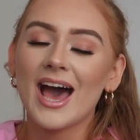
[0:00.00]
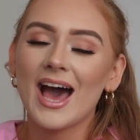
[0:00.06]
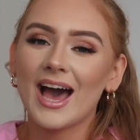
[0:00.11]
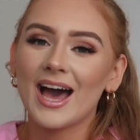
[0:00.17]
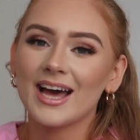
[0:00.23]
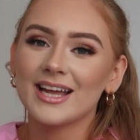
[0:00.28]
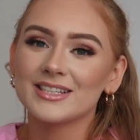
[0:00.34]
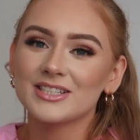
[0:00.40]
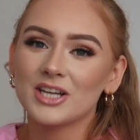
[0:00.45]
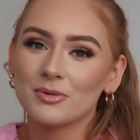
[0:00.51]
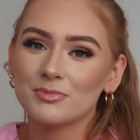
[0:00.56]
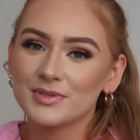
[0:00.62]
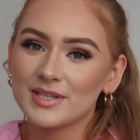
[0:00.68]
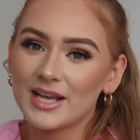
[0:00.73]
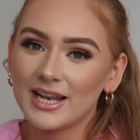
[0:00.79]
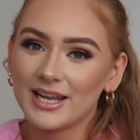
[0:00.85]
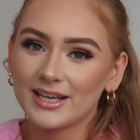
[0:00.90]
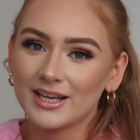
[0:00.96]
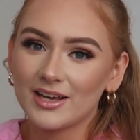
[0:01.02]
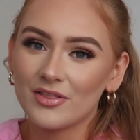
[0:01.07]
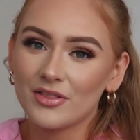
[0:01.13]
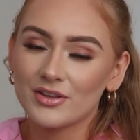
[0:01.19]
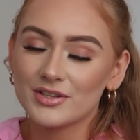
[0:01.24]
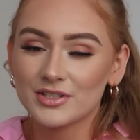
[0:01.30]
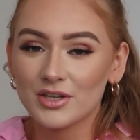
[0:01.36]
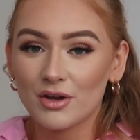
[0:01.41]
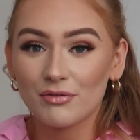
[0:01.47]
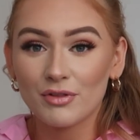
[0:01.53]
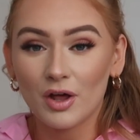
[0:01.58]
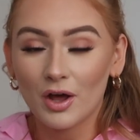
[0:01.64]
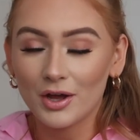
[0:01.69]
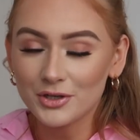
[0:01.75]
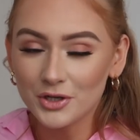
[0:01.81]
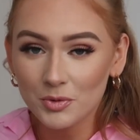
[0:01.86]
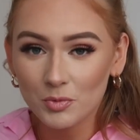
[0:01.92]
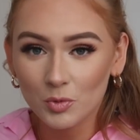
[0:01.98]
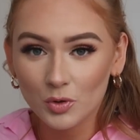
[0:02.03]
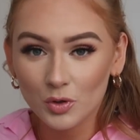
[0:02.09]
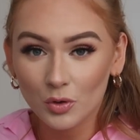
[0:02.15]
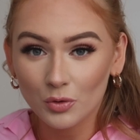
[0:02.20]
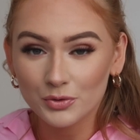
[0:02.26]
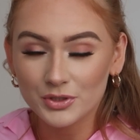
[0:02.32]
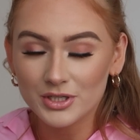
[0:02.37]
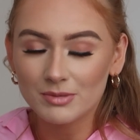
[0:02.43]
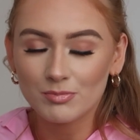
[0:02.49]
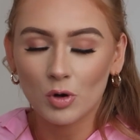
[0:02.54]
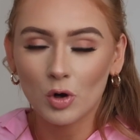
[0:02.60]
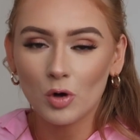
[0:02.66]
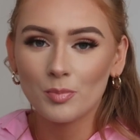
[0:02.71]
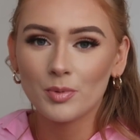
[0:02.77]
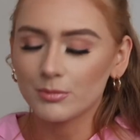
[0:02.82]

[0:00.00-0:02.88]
and I'm selling the stuff that I don't want on Depop.